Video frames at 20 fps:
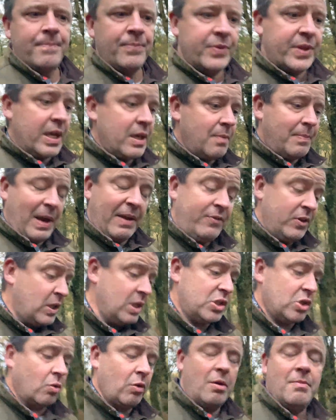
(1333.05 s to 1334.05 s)
Think about it. If you
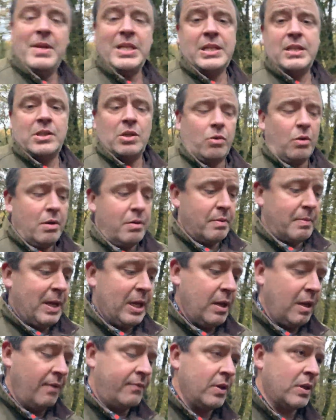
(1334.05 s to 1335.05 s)
disagree with me, disagree with
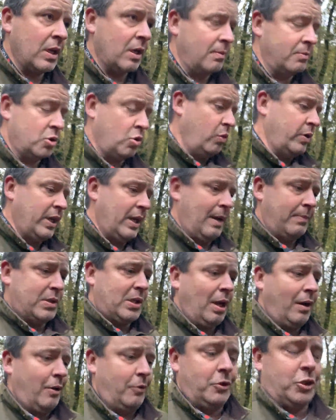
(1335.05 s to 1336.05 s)
me. If you think I'm talking
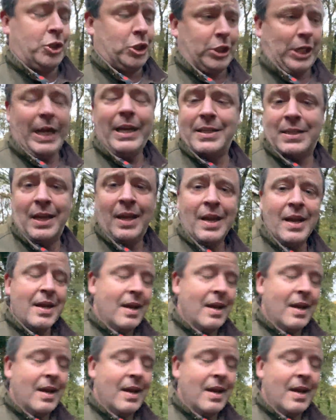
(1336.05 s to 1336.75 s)
absolute shit,